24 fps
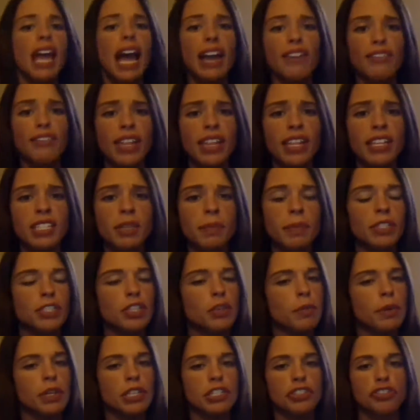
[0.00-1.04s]
I found that to be
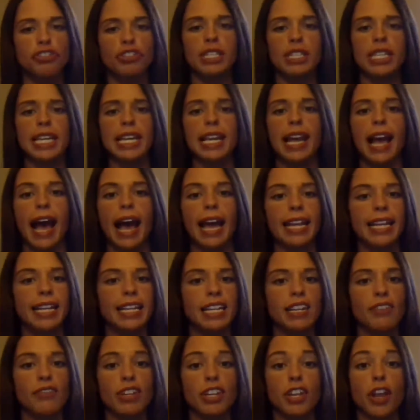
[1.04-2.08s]
super interesting. I
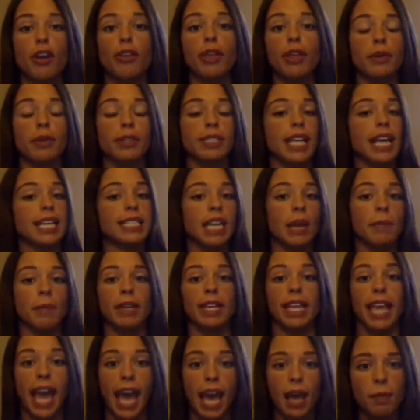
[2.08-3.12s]
didn't even know there was that type
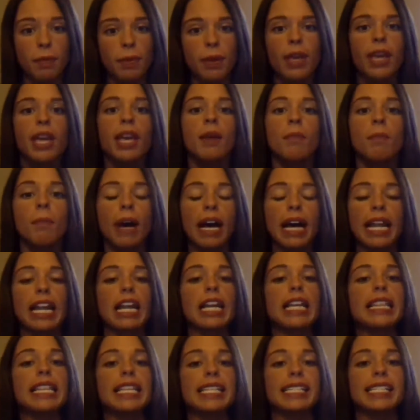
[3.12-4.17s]
of gap.
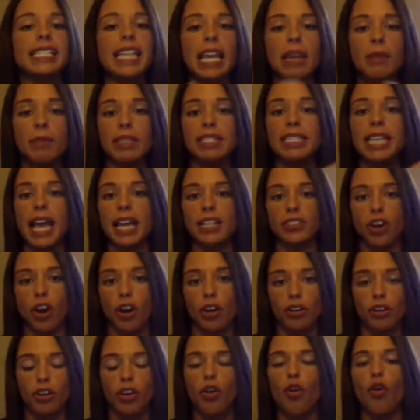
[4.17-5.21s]
But in the same exact
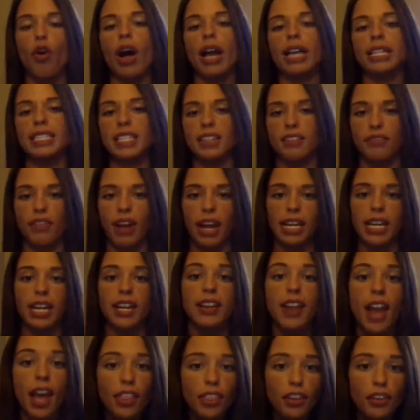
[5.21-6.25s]
article, I did find
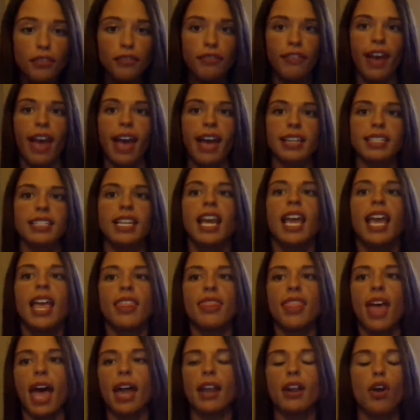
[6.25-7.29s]
another fact
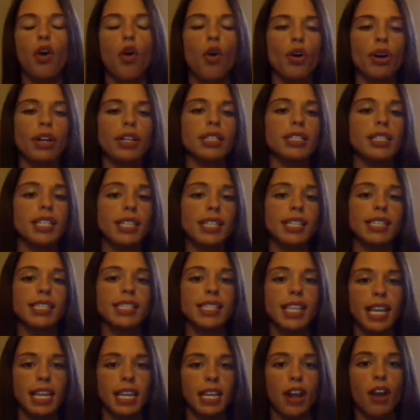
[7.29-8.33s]
that according to the
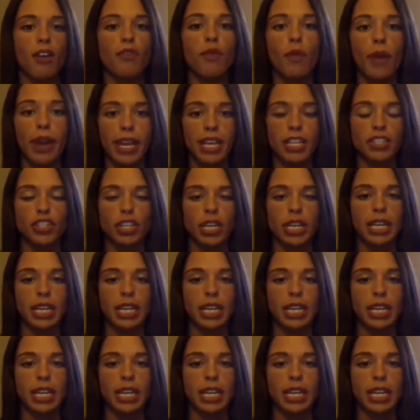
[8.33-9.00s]
state of wage